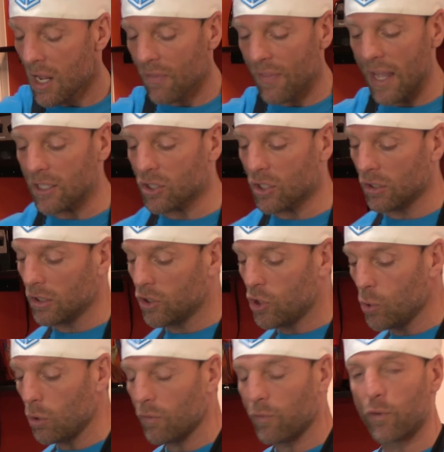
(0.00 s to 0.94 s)
That's going to
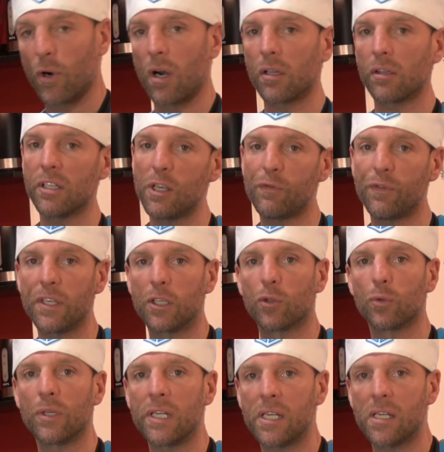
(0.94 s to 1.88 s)
do it for our leafy
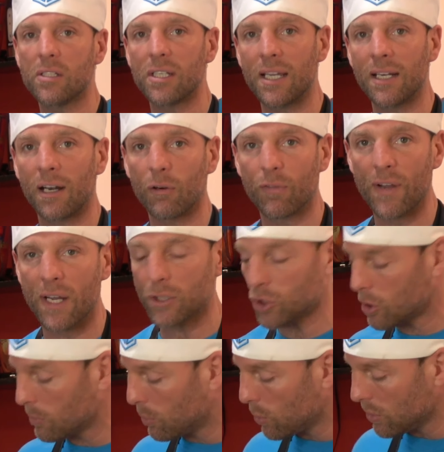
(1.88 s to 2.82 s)
greens and our
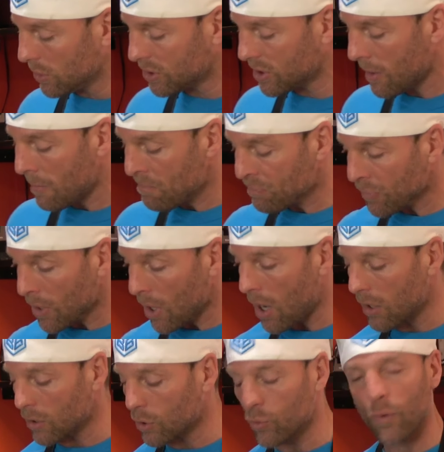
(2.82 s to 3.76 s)
vegetables.
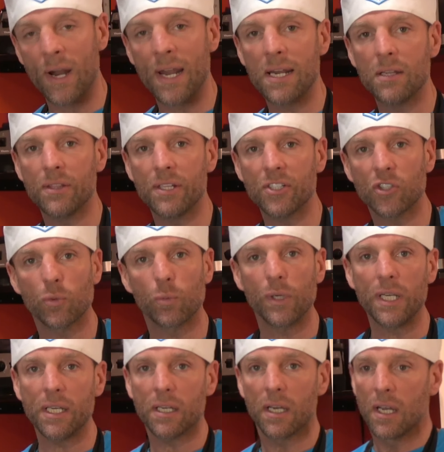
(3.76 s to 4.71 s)
Our grain this
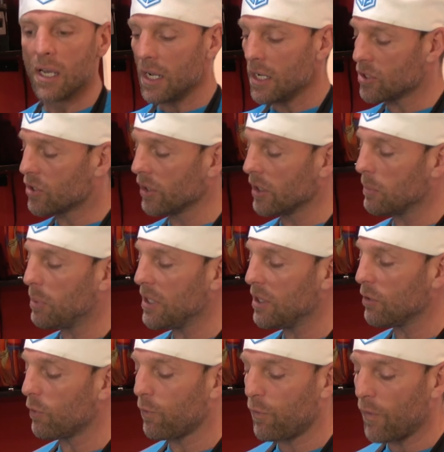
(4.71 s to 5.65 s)
week is going to be
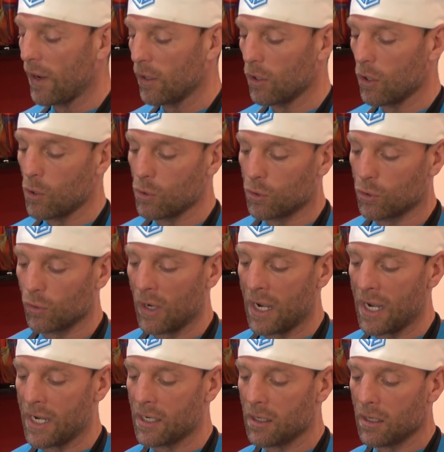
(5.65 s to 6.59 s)
the farro
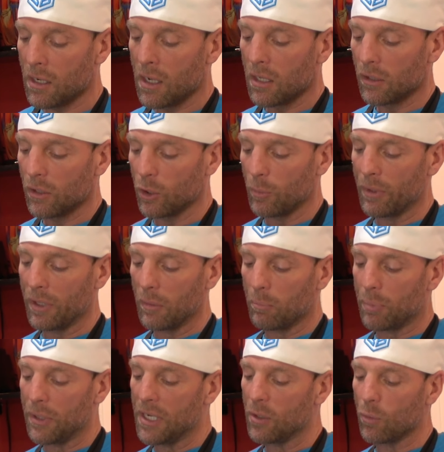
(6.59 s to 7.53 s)
grain. A little bit of
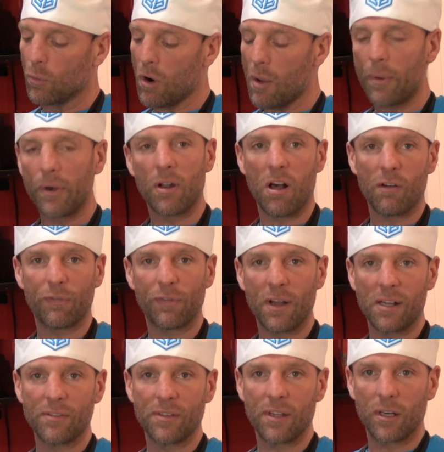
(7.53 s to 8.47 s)
beet rubbing off
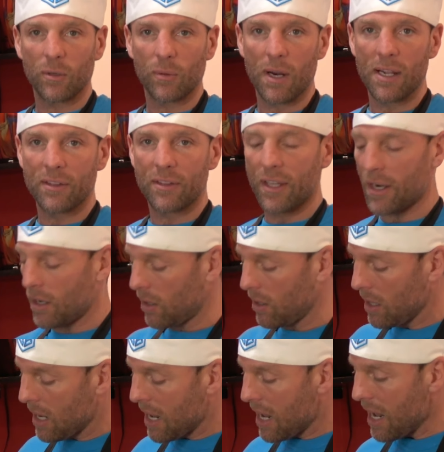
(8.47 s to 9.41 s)
on there right there.